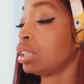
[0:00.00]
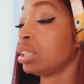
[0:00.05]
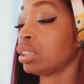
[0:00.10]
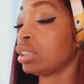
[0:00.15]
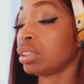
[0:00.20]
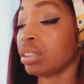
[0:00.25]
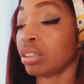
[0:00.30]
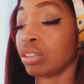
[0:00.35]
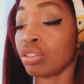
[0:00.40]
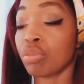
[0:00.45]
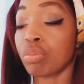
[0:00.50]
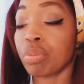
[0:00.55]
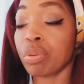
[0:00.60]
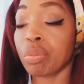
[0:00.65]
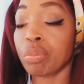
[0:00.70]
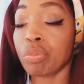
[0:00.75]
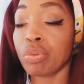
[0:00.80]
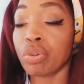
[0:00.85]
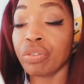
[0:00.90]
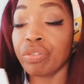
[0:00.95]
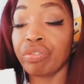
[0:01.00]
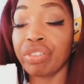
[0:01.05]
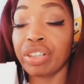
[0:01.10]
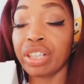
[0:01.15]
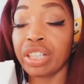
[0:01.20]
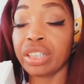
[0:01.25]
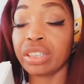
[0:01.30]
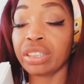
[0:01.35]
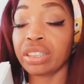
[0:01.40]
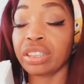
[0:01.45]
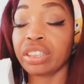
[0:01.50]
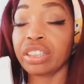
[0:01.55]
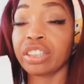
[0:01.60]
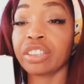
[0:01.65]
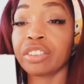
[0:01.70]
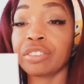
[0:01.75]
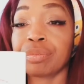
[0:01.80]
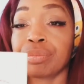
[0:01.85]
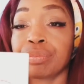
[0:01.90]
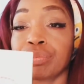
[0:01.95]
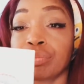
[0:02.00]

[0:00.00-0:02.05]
It's a little bit more fancier.